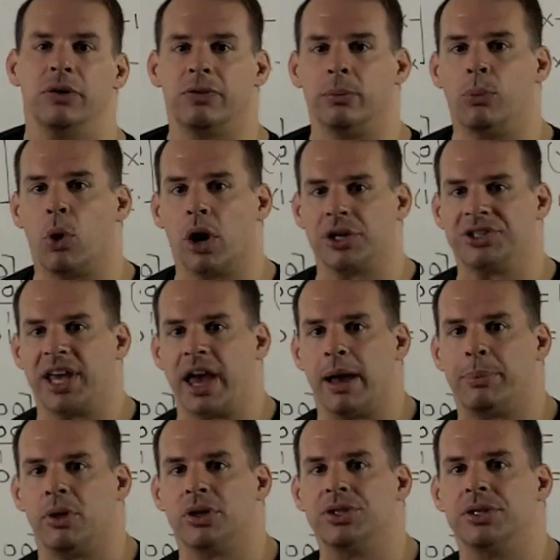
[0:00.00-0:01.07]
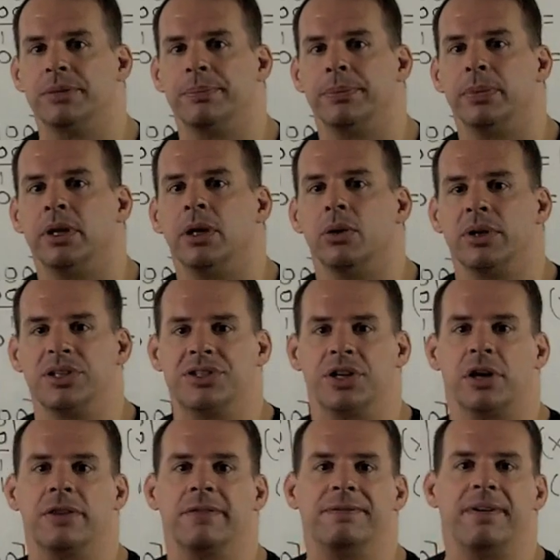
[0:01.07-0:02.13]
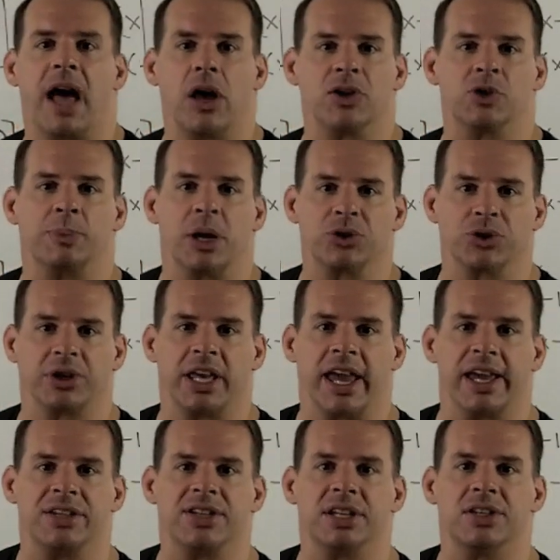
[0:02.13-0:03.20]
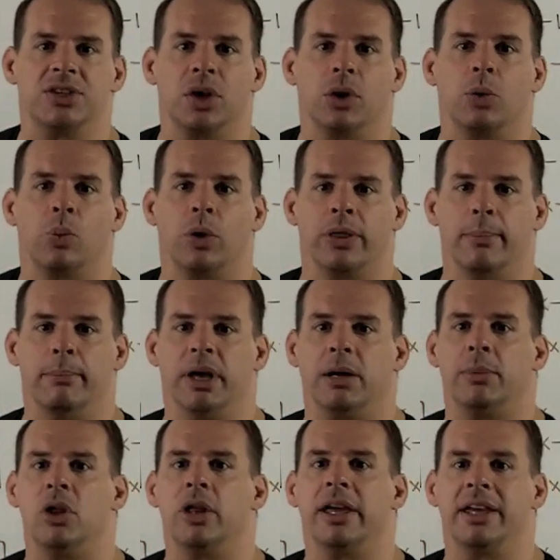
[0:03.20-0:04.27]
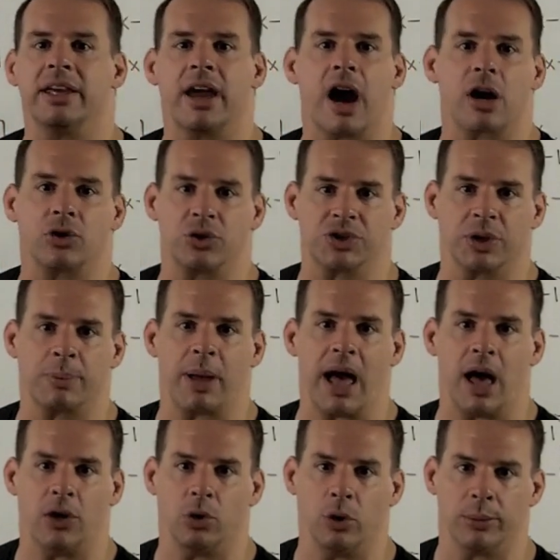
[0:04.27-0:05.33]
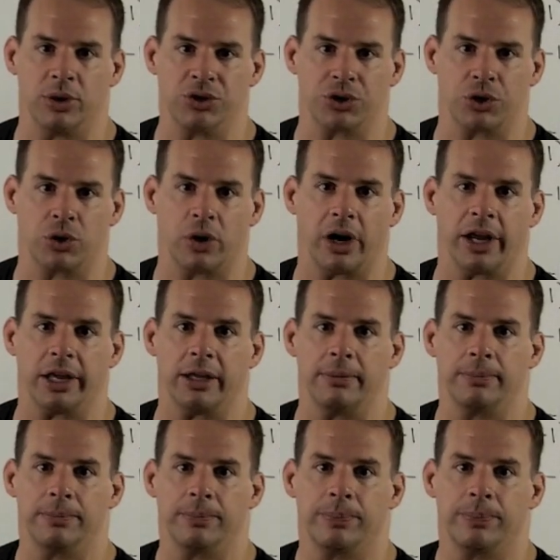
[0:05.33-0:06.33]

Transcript: For more examples, consider the following special cases where the minimal and characteristic polynomials agree.